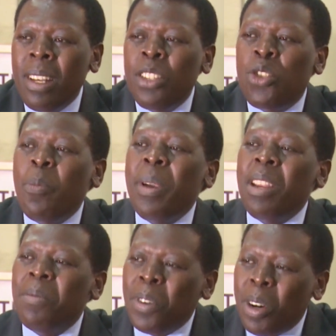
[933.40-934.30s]
to be
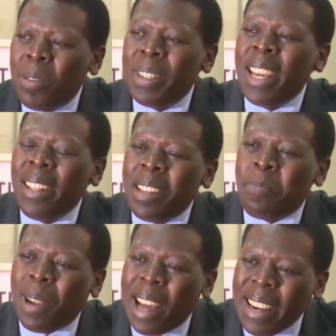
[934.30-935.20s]
involved in the
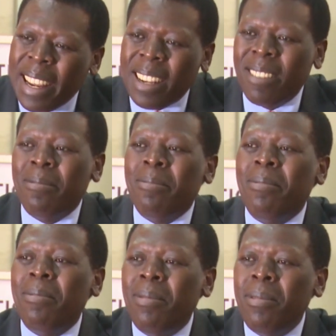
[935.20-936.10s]
planning,
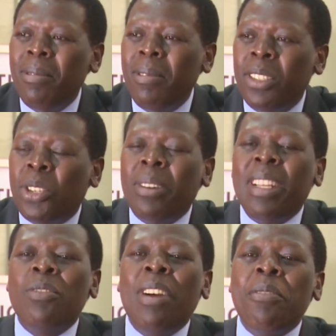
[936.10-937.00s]
so
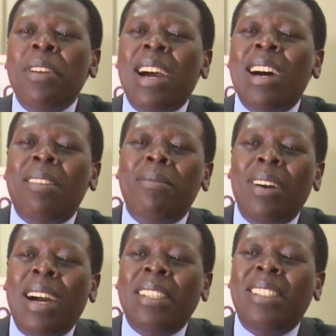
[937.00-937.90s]
that when we have
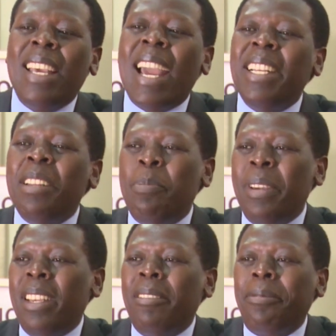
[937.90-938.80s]
a
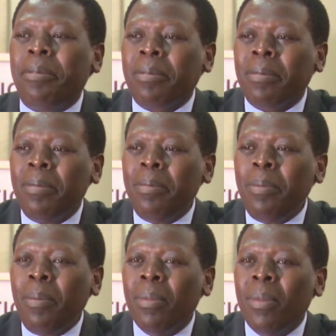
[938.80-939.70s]
CIDP,
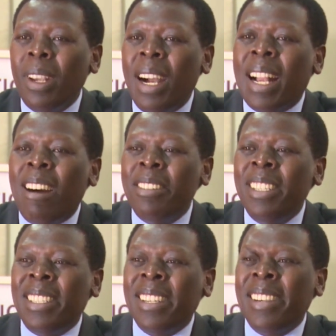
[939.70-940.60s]
a County
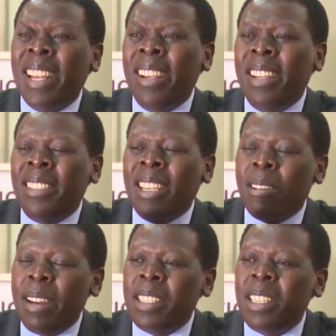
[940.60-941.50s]

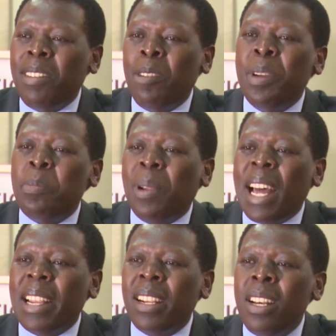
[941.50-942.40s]
Integrated Development
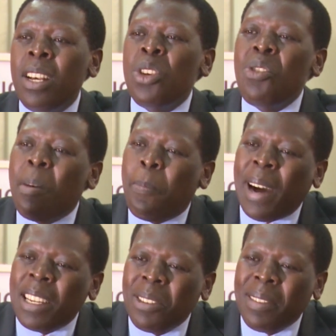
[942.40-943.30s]
Plan, you are
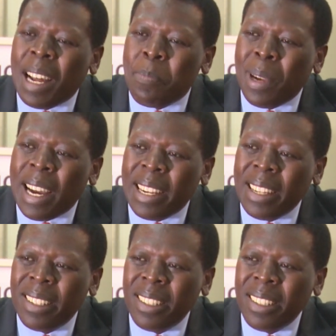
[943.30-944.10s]
part of that plan.